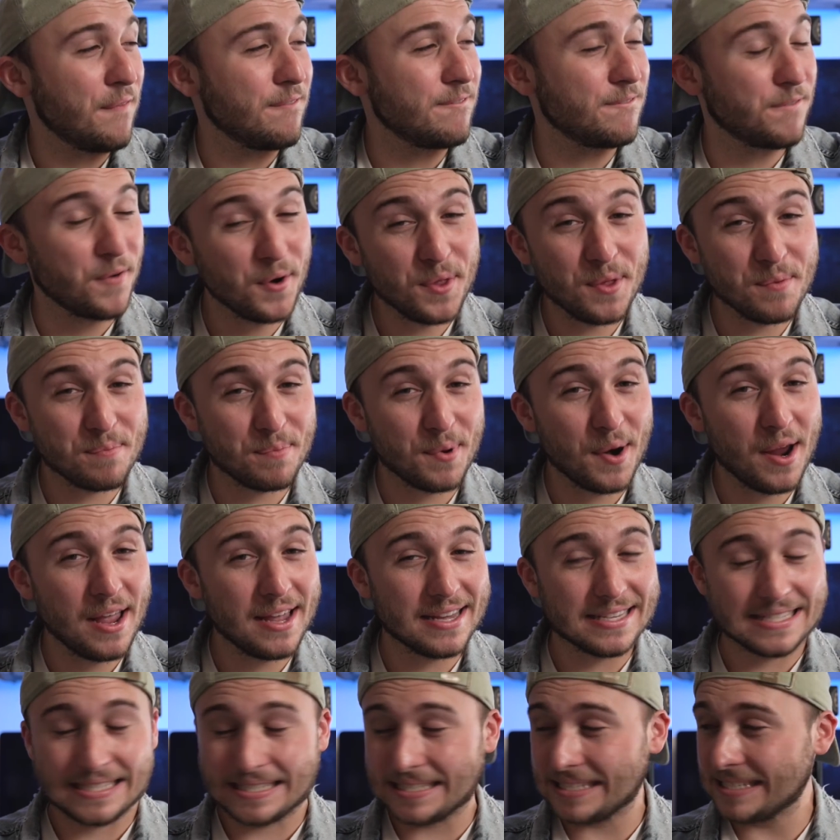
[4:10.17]
for the
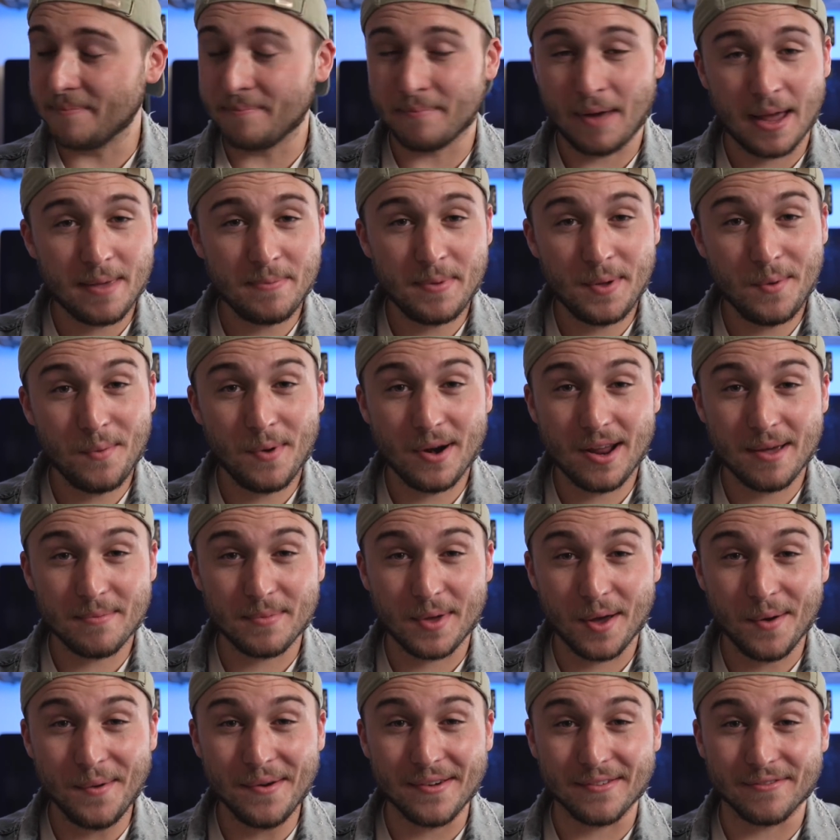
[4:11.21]
price might be what I'm
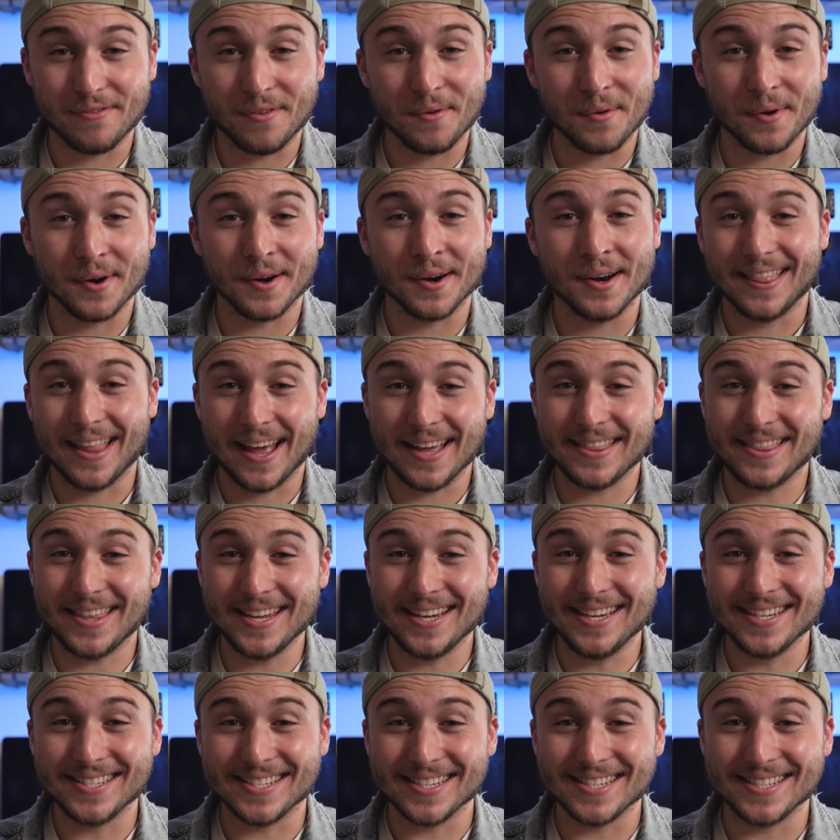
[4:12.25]
going for, that
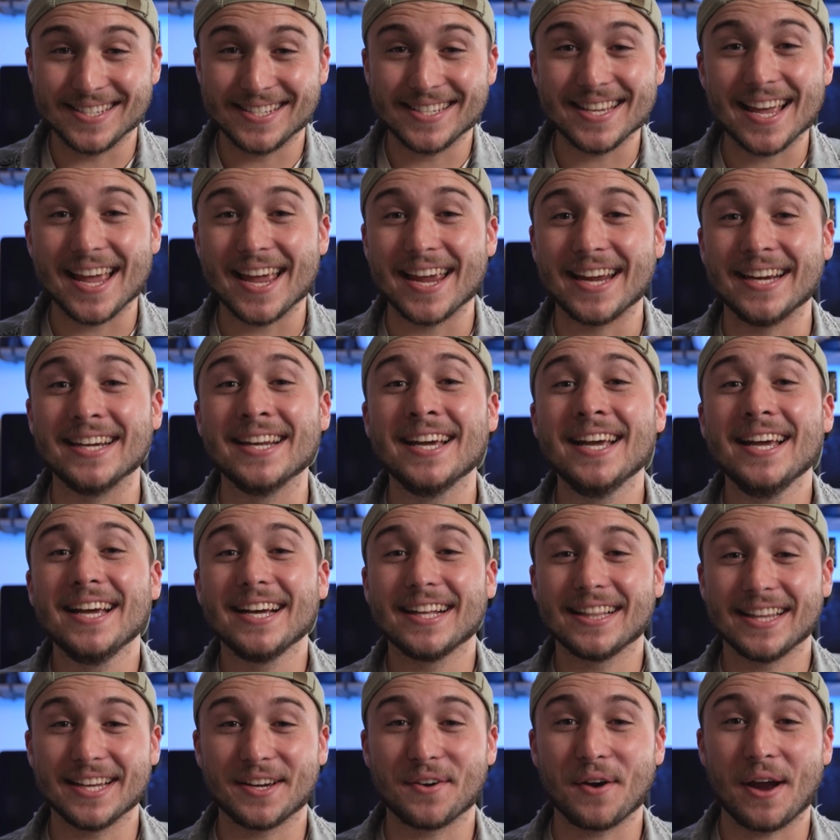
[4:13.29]
thing is insane,
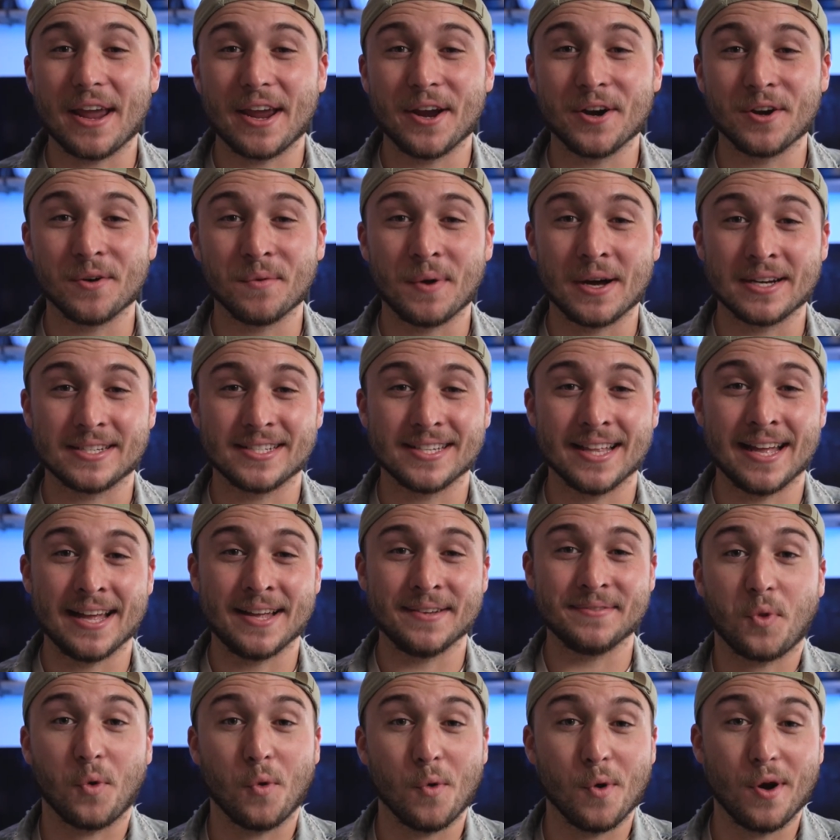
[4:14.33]
click right here to watch
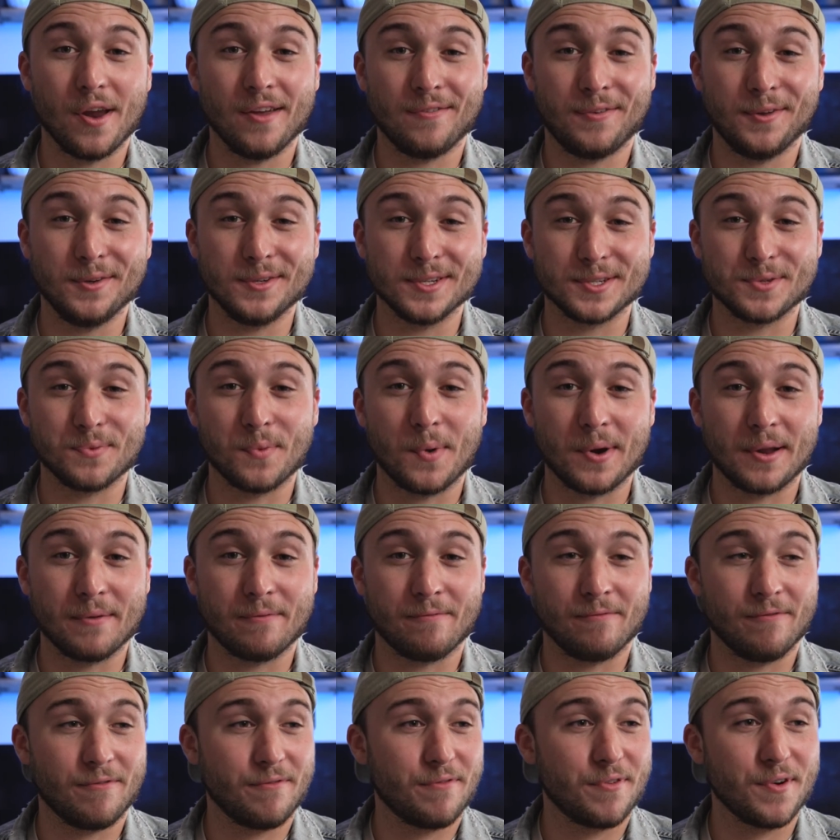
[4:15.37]
that. Or if you just wanna
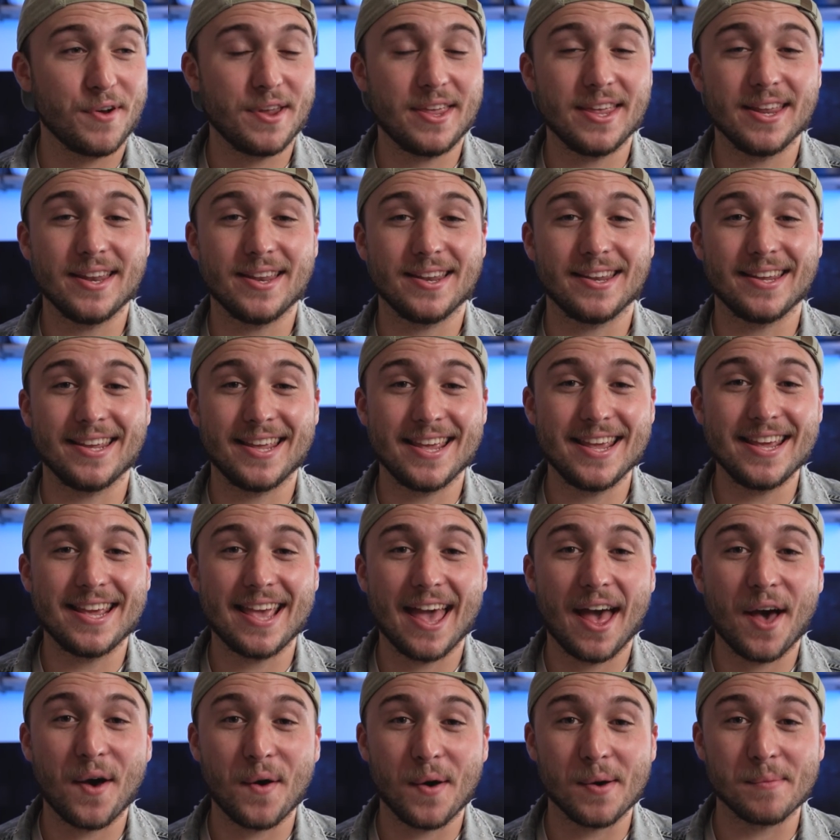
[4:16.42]
freaking geek
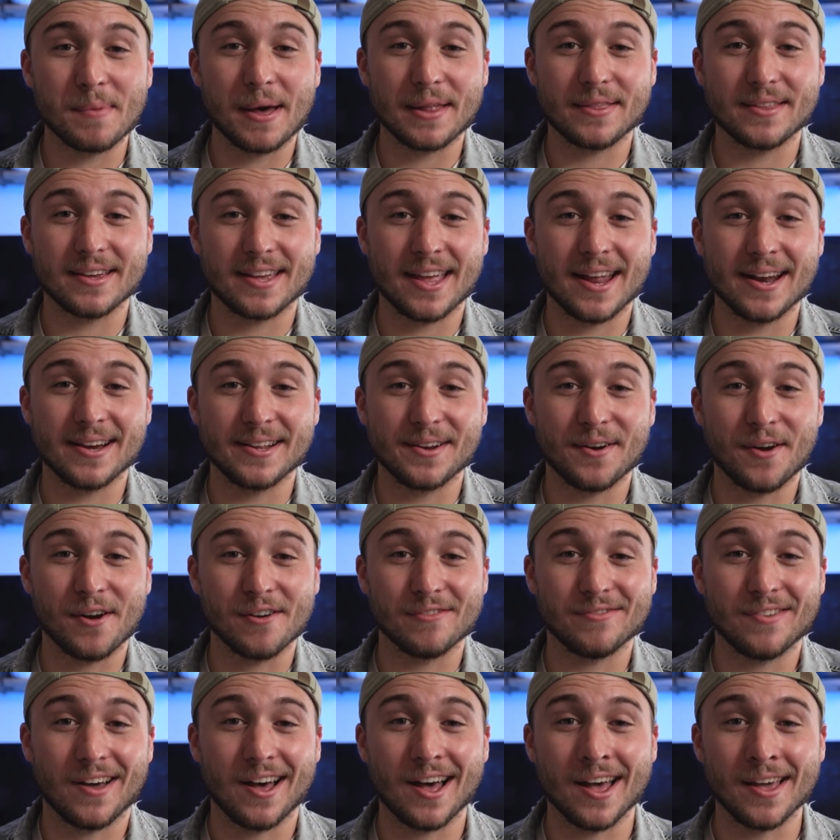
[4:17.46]
out about the Canon
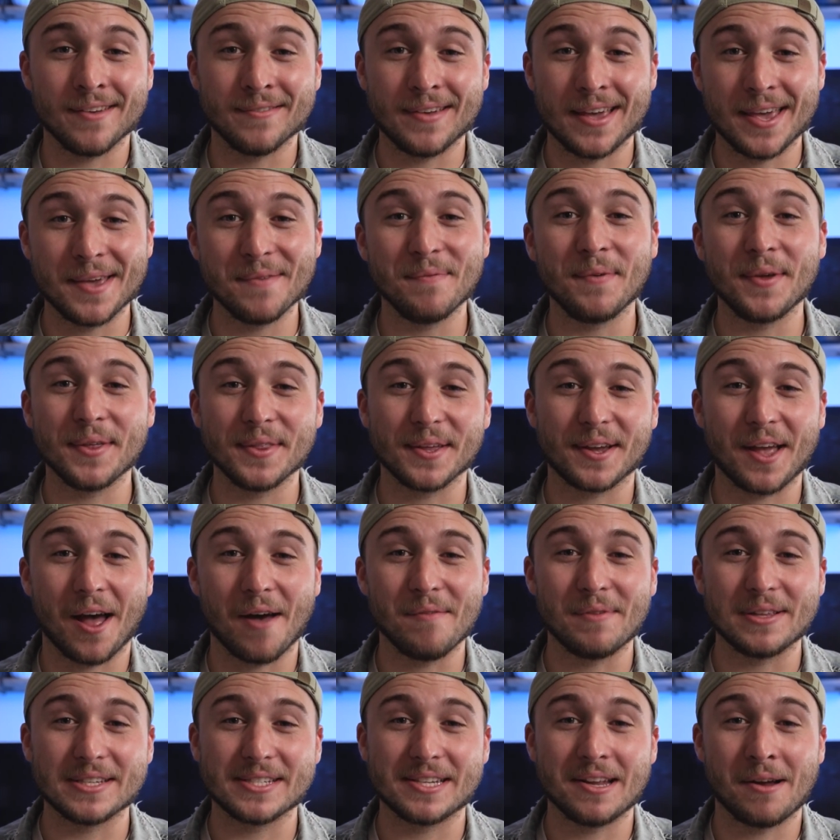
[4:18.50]
R5, hit me in the
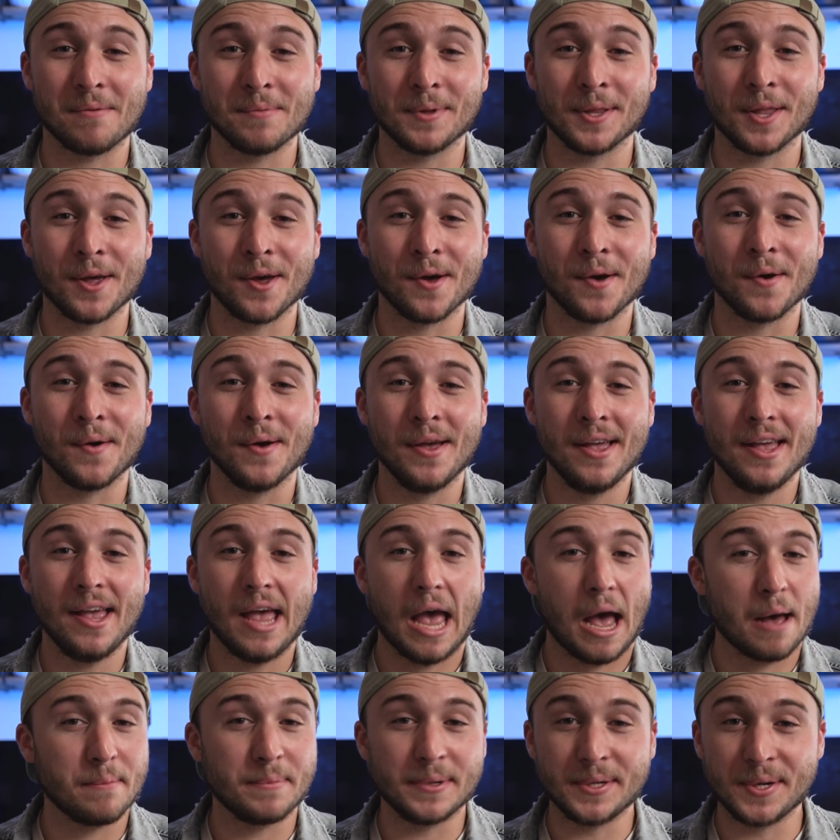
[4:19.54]
comments down below.
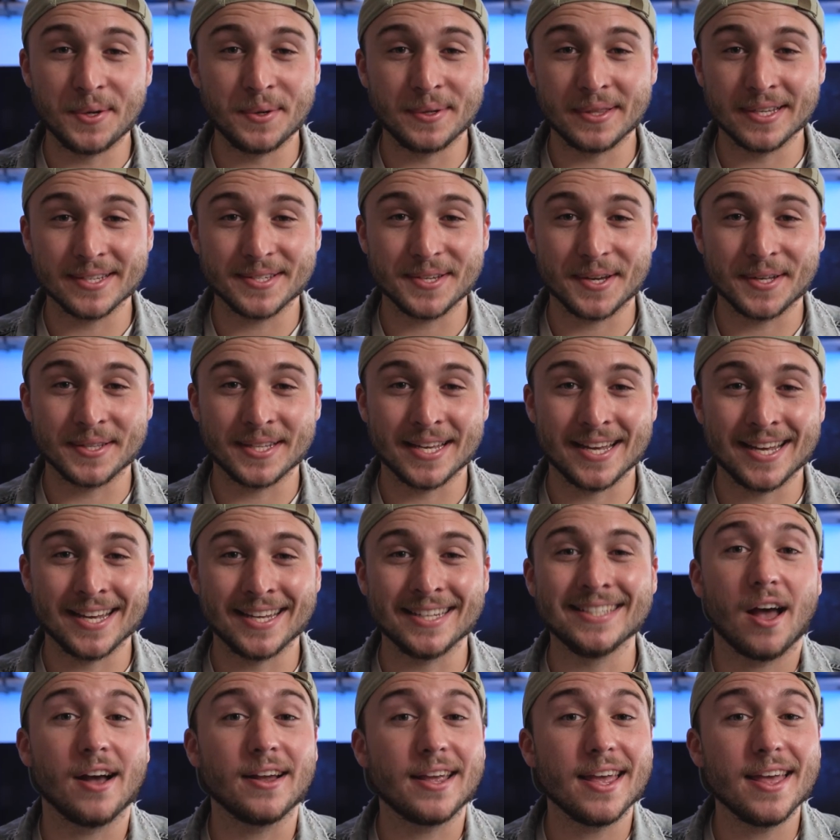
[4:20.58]
I'll be doing this all
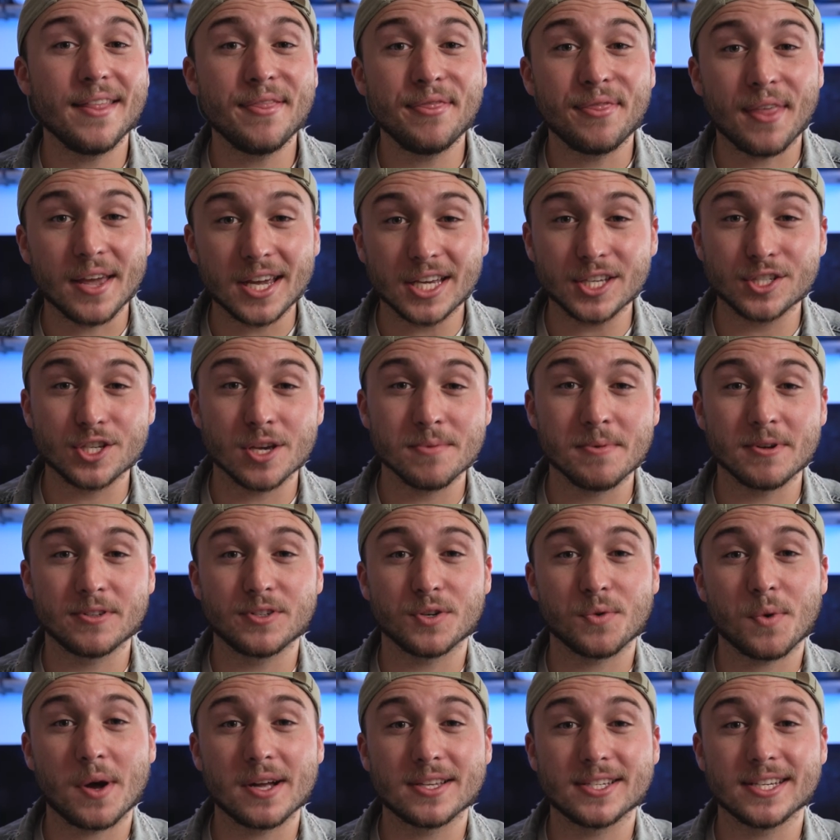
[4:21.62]
day. Again, thank you so much
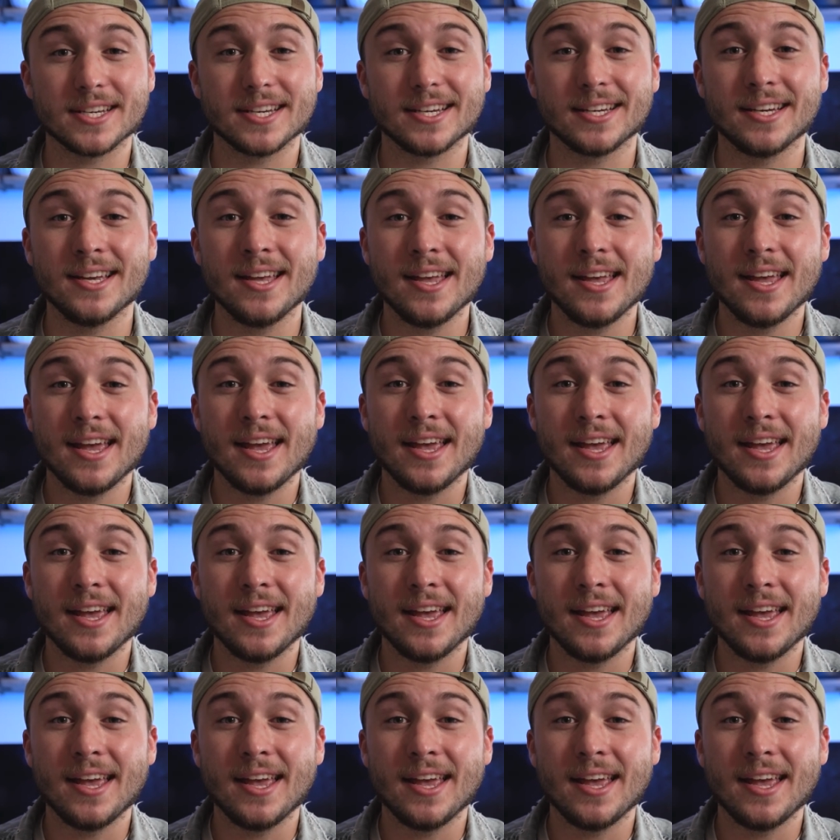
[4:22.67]
for watching.